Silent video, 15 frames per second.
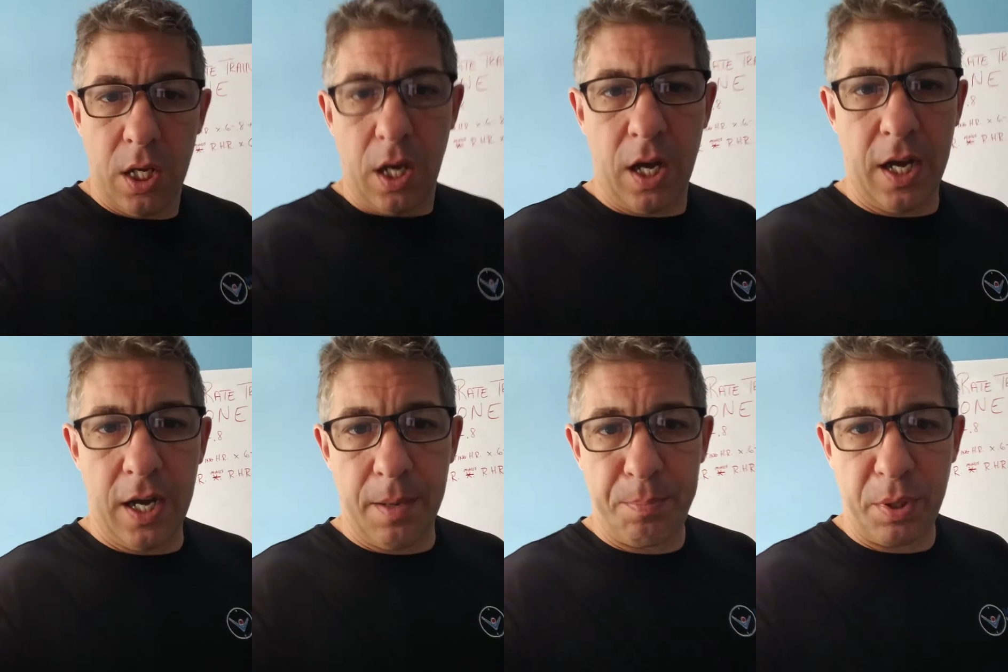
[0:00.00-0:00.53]

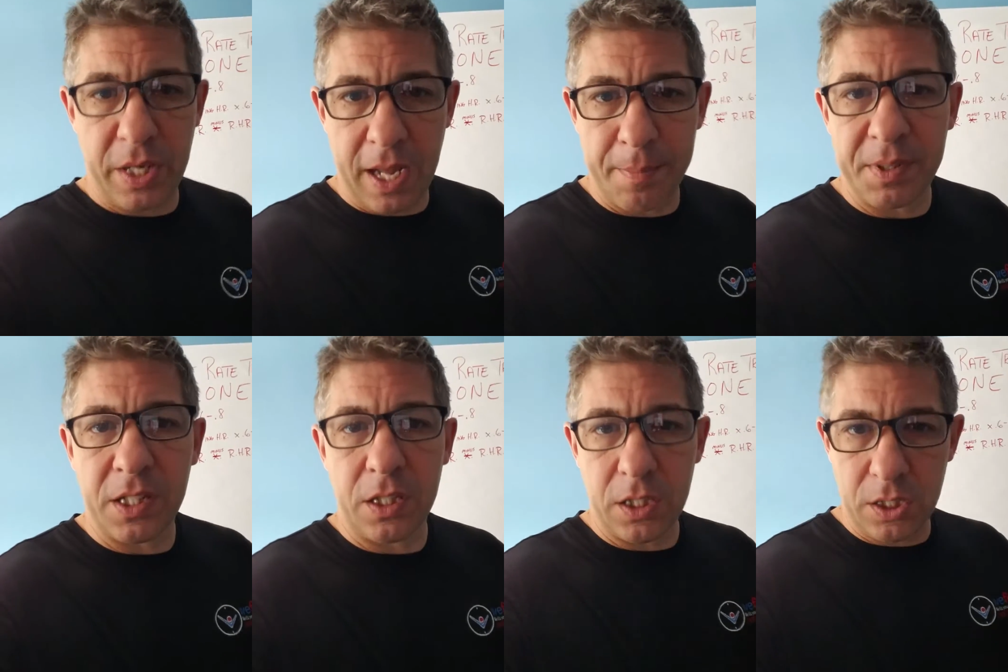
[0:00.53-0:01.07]

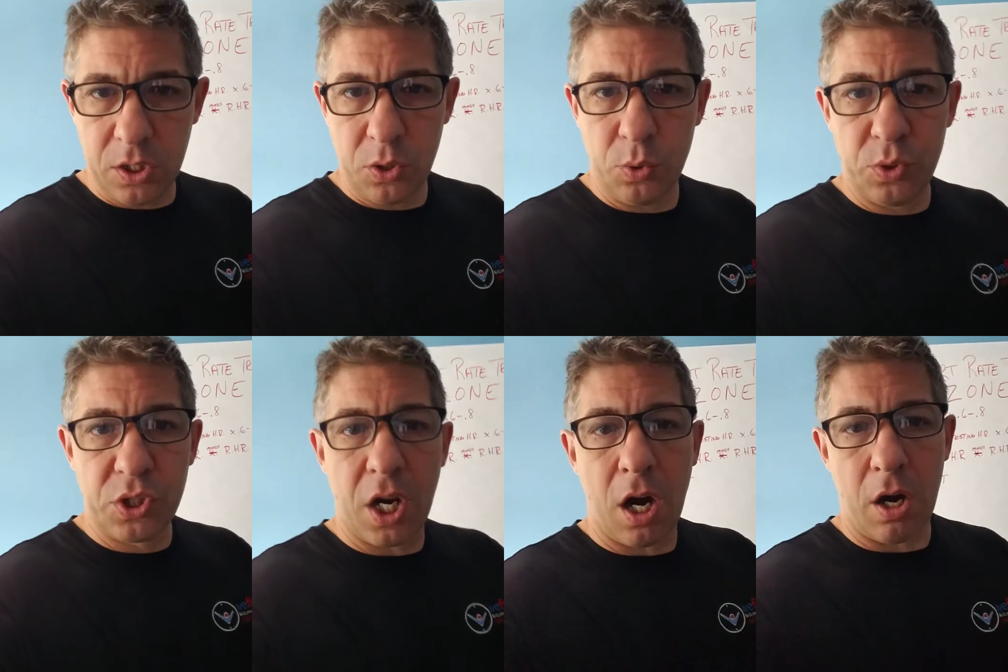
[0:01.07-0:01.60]
predominantly
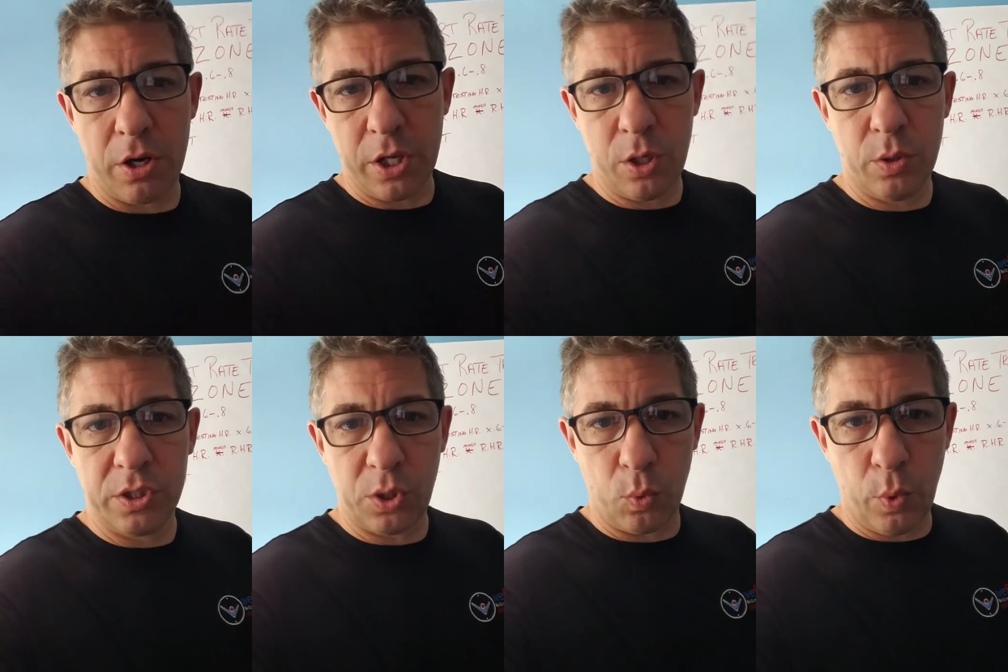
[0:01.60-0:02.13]
use
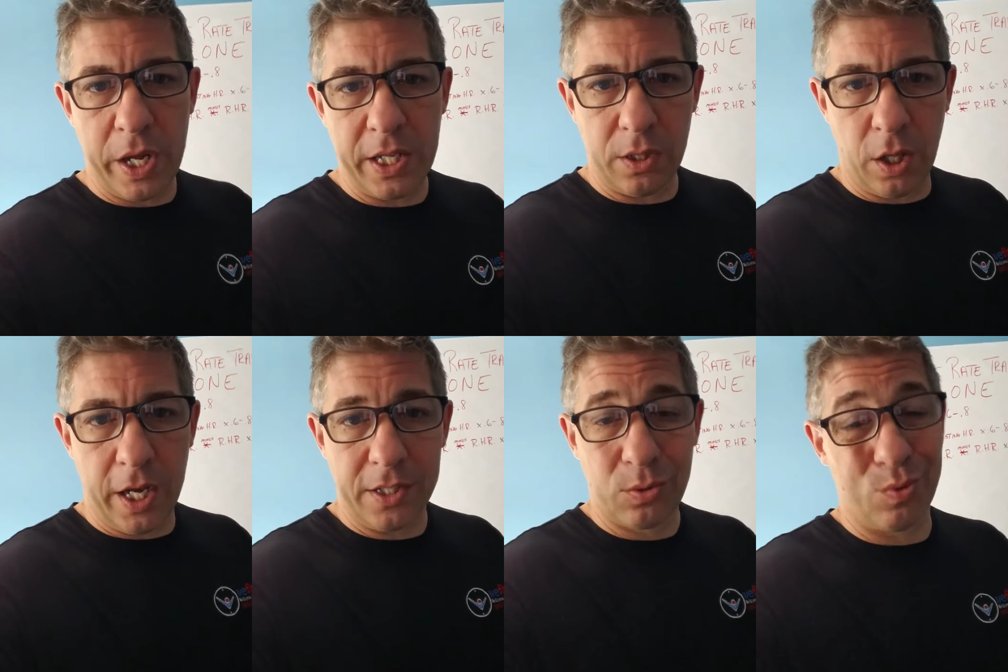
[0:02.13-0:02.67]
cardio as a weight
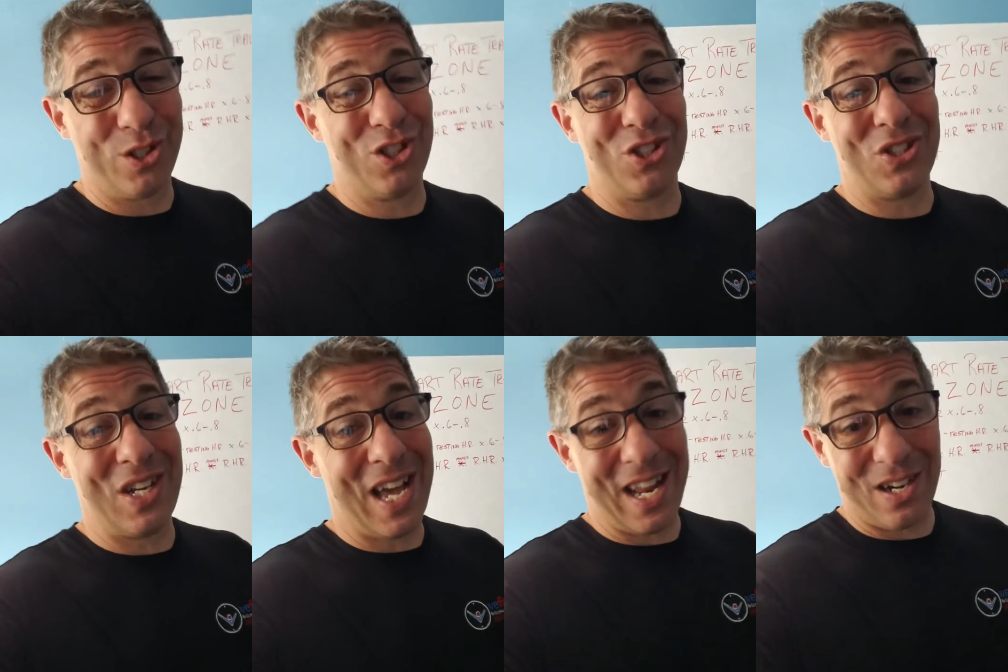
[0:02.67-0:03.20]
loss, which is
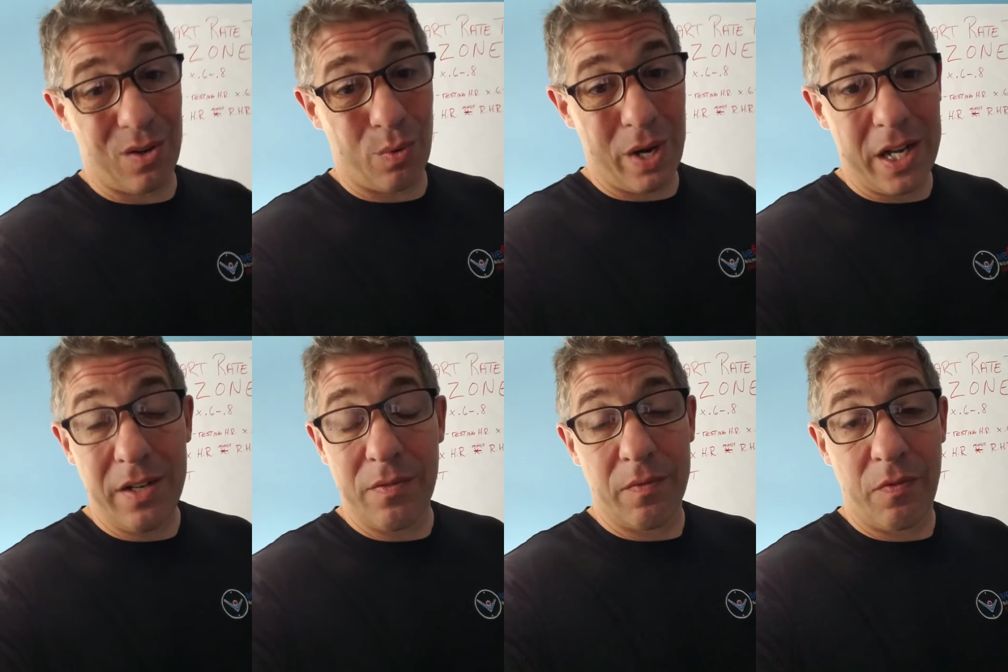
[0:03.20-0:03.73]
not a
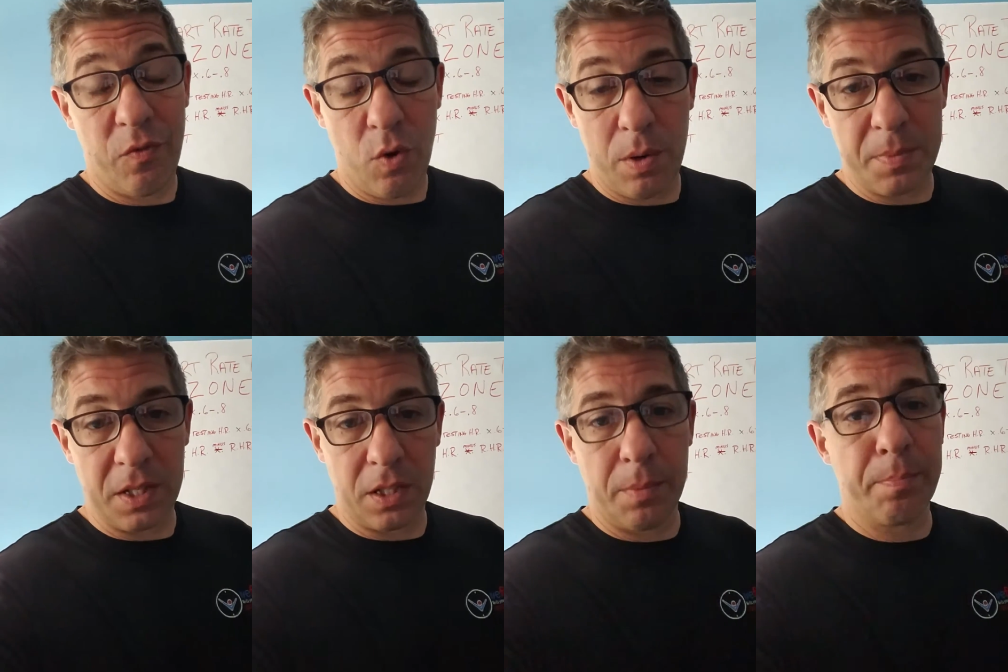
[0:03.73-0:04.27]
great
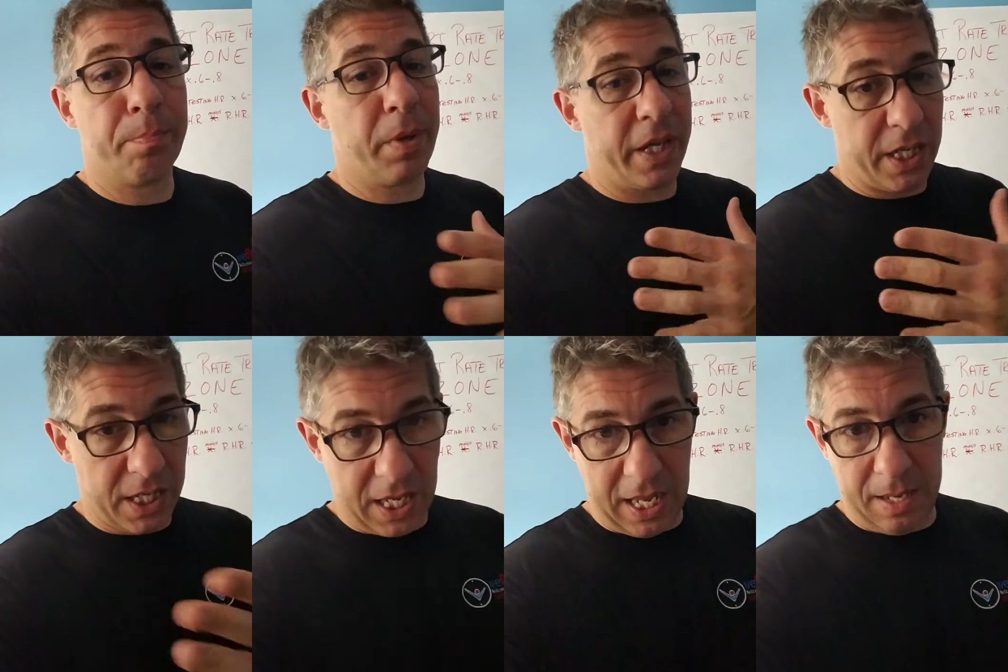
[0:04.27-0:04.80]
formula, but
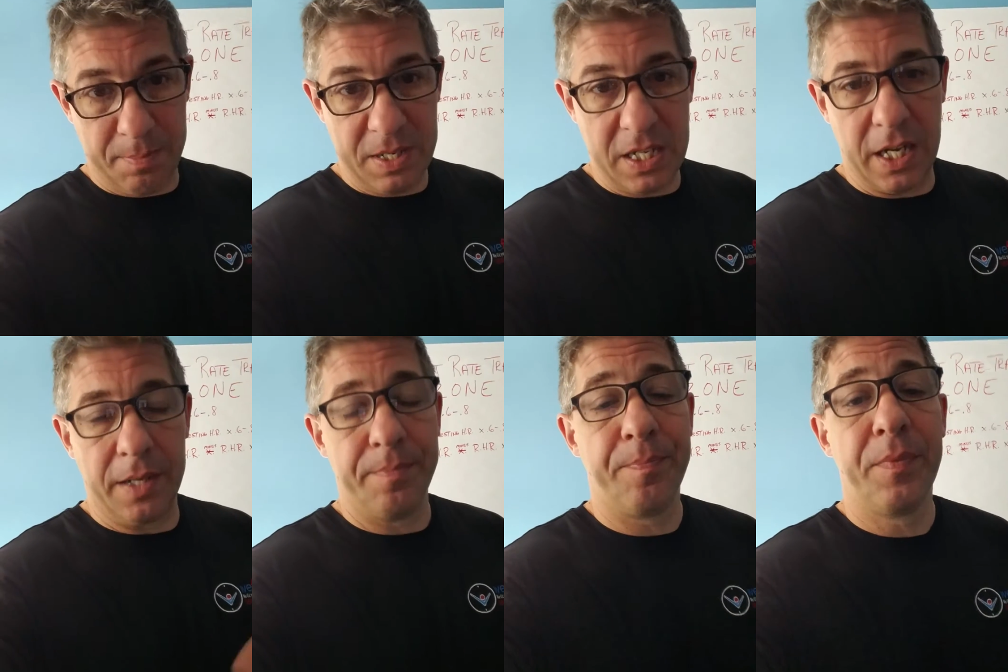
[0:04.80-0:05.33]
it can be
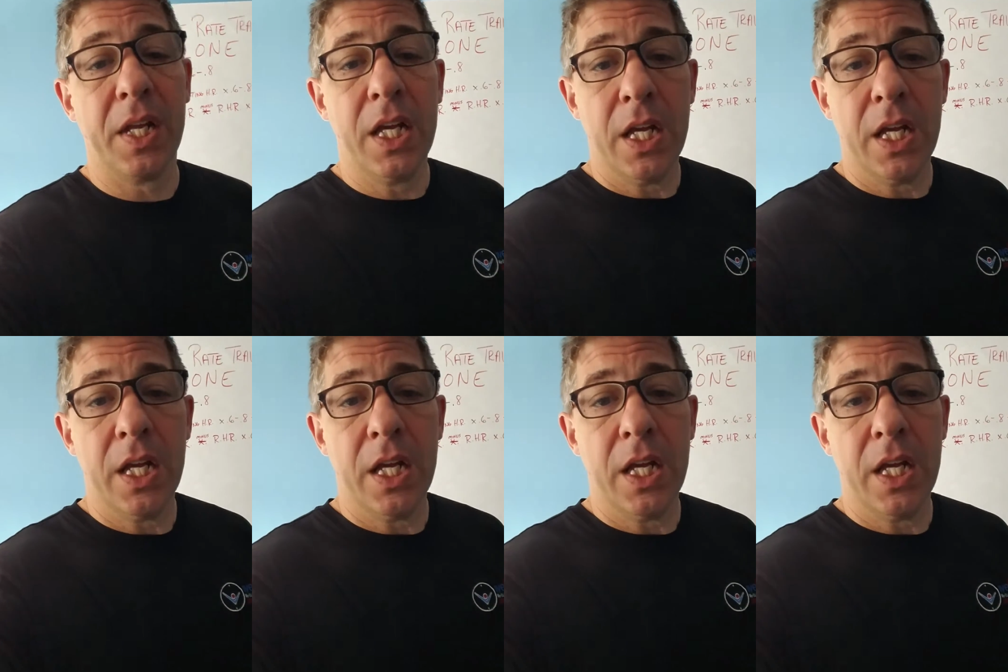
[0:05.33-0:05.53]
done,